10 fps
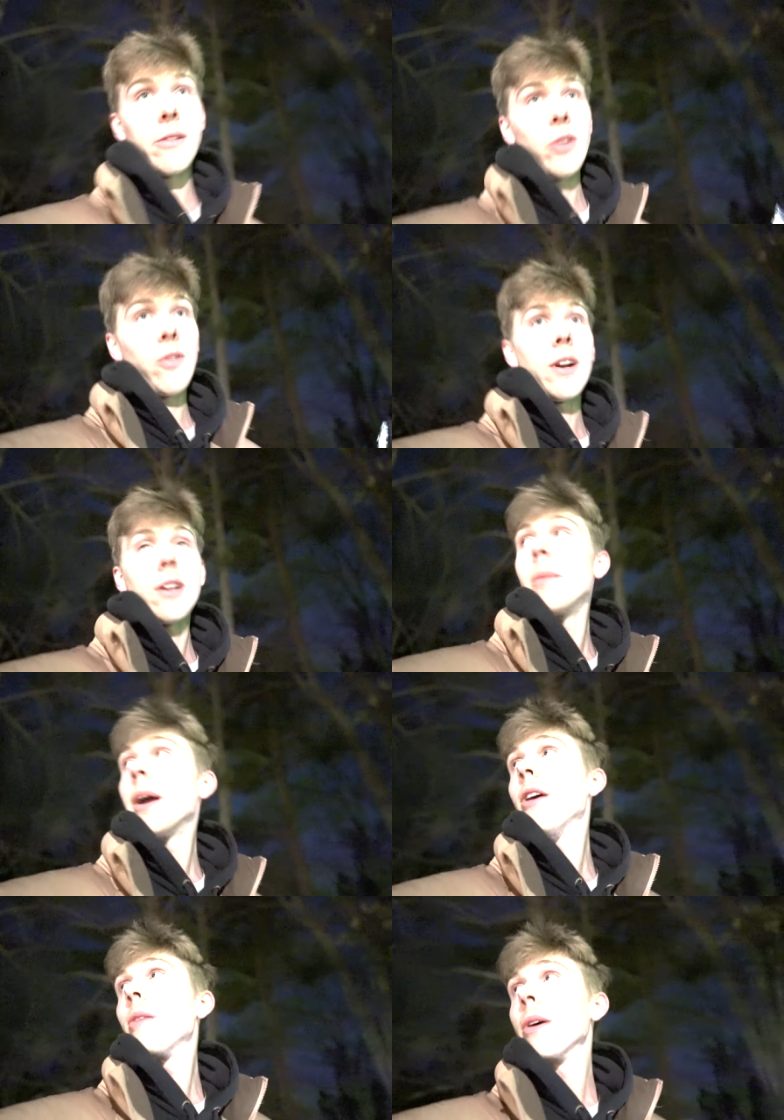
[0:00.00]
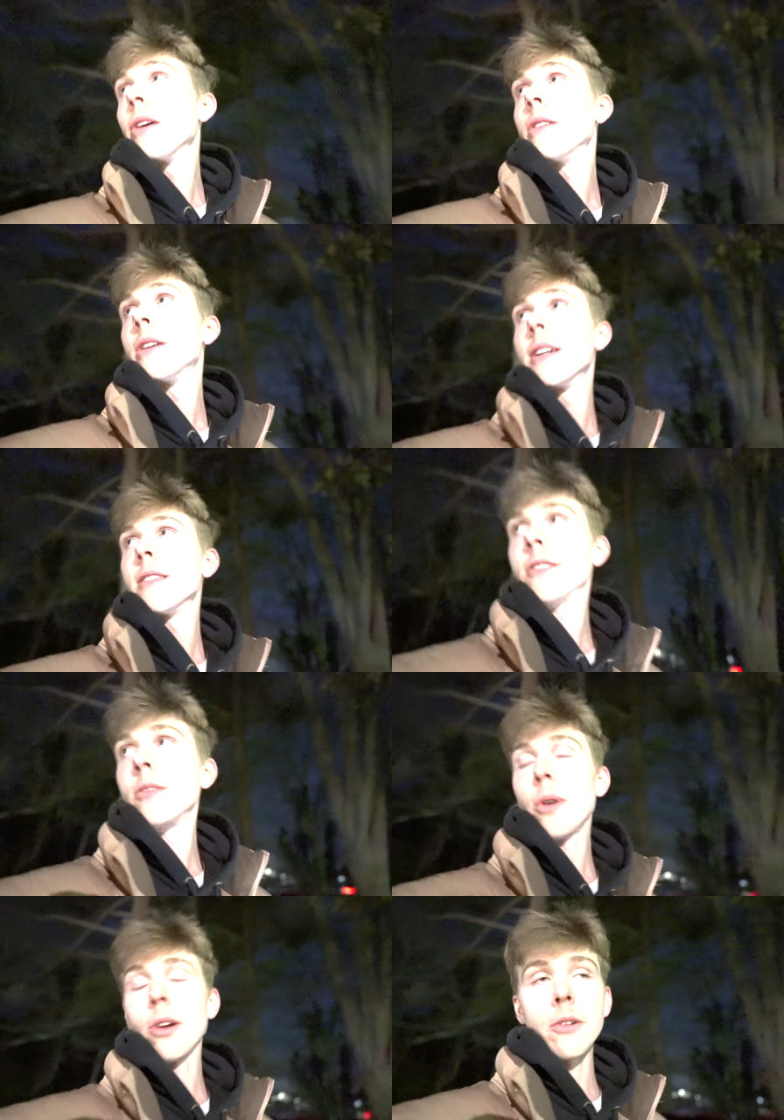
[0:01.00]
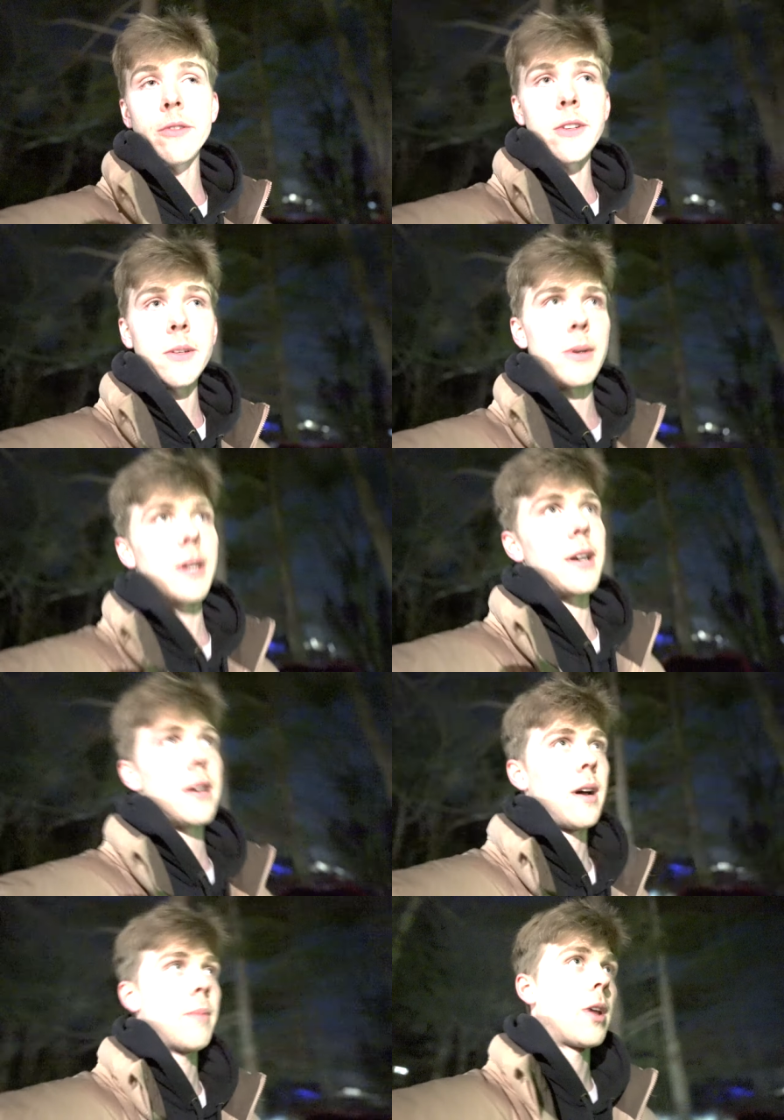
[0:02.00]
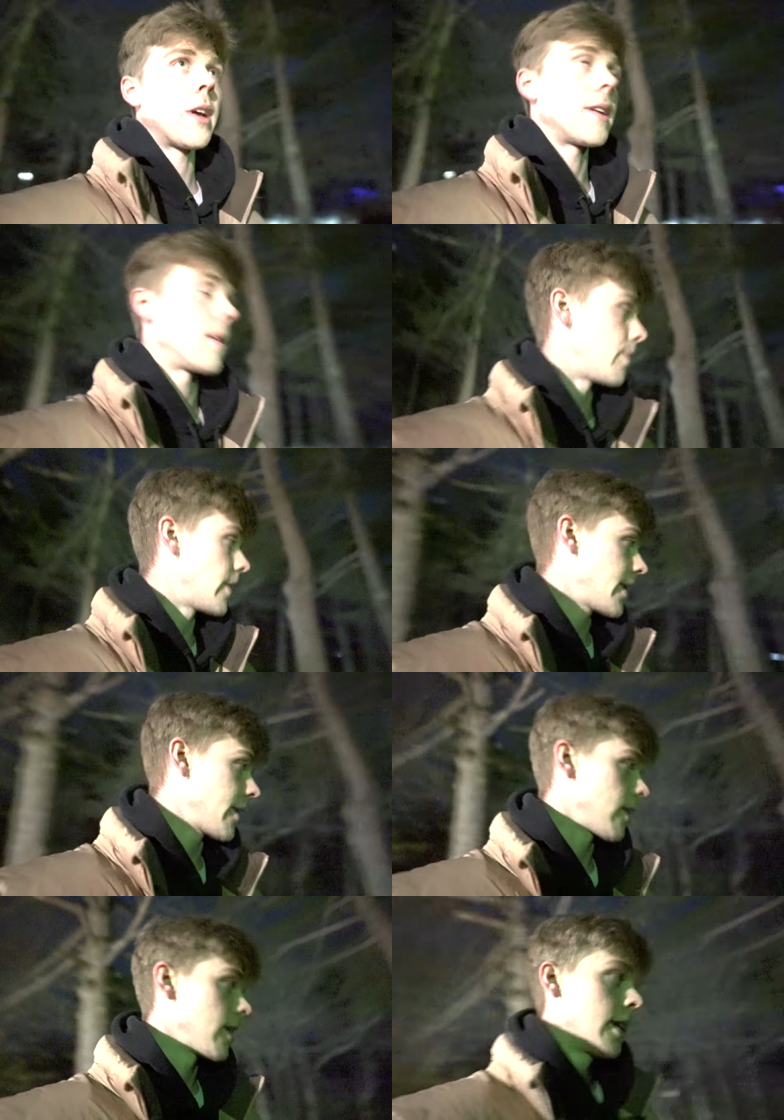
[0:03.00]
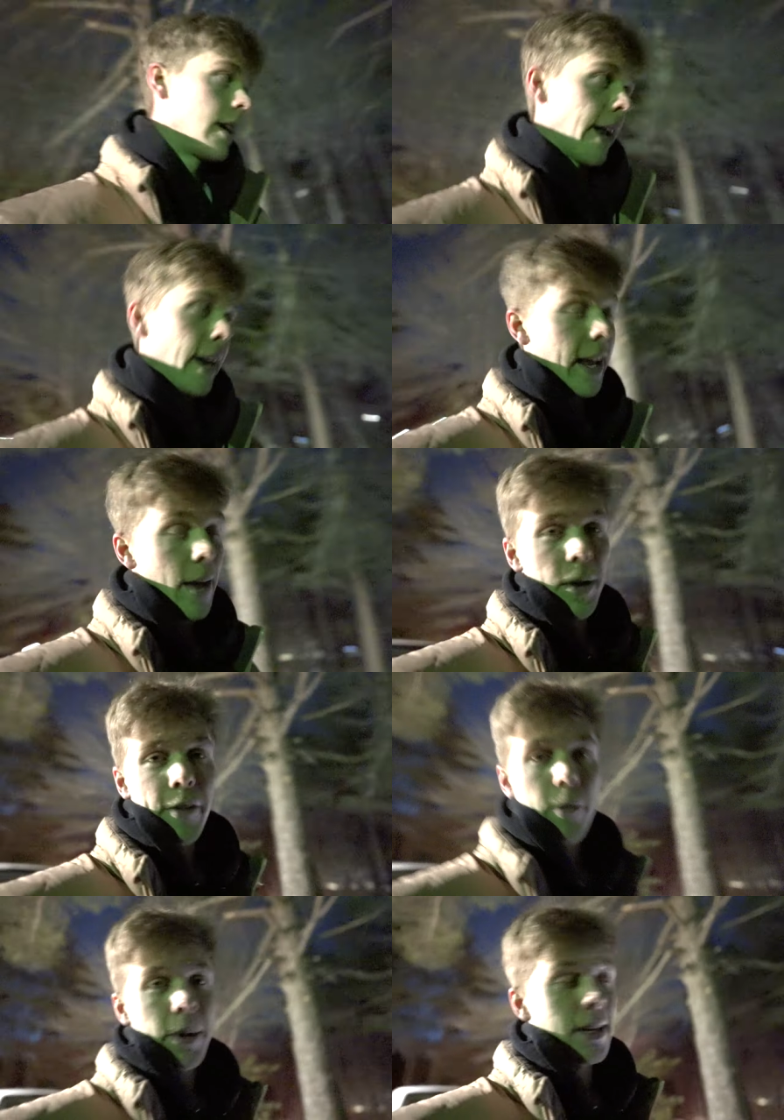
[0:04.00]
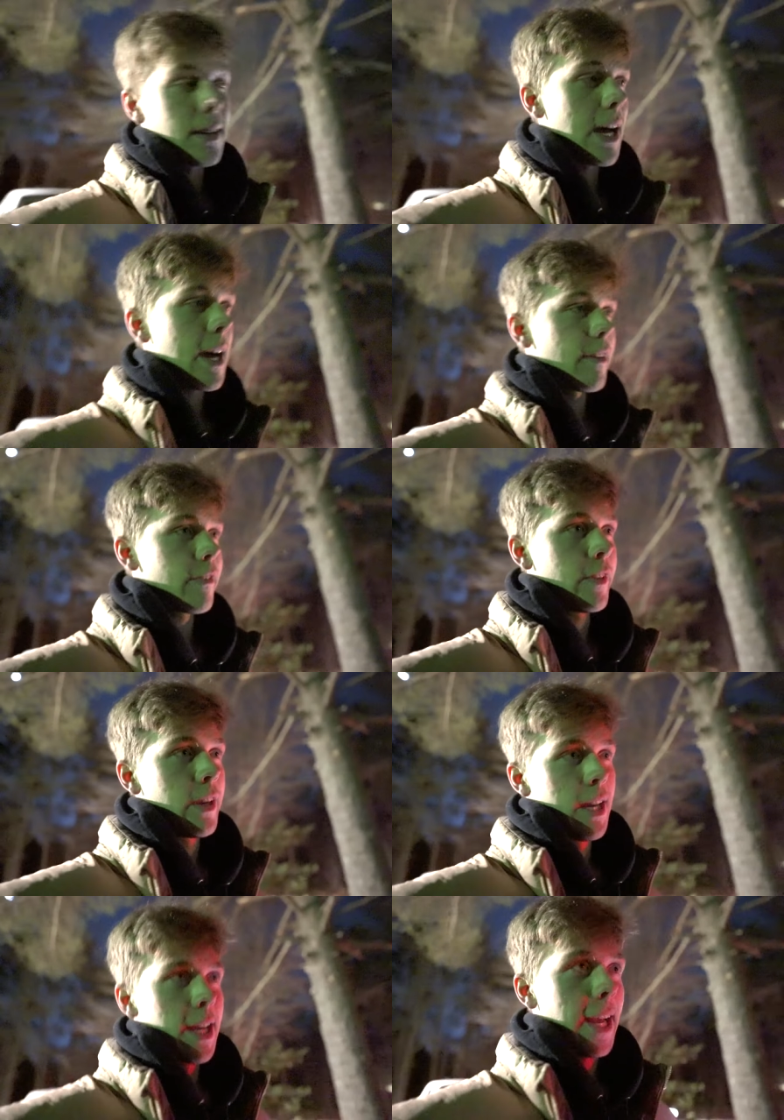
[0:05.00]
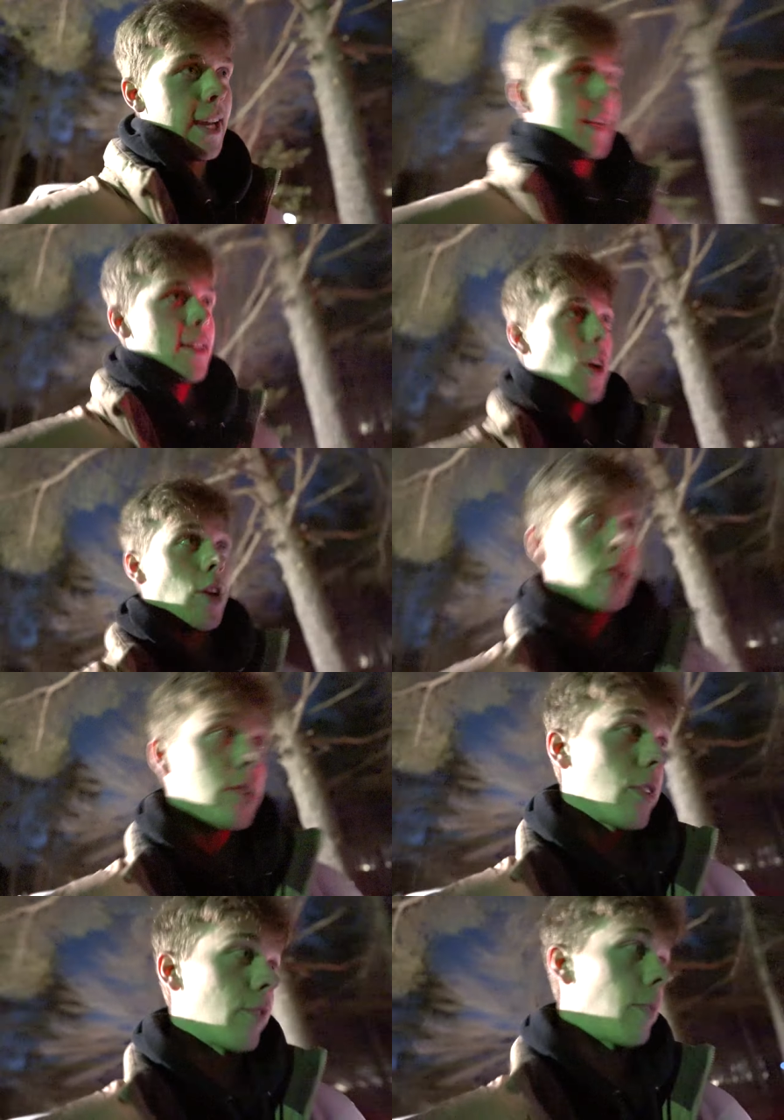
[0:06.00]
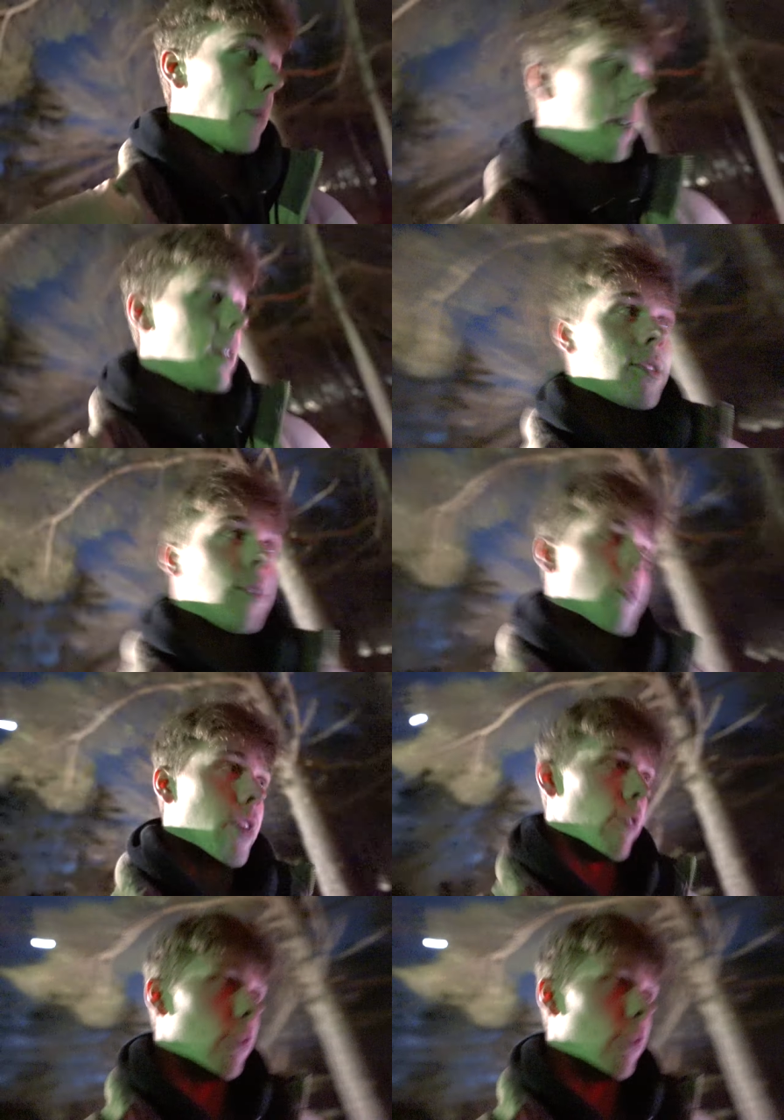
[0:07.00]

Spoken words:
every red Camaro, bro. It's super goofy, but I'm lucky to be here, and it kept everybody alive. And y'all just learn from my ass. Don't try to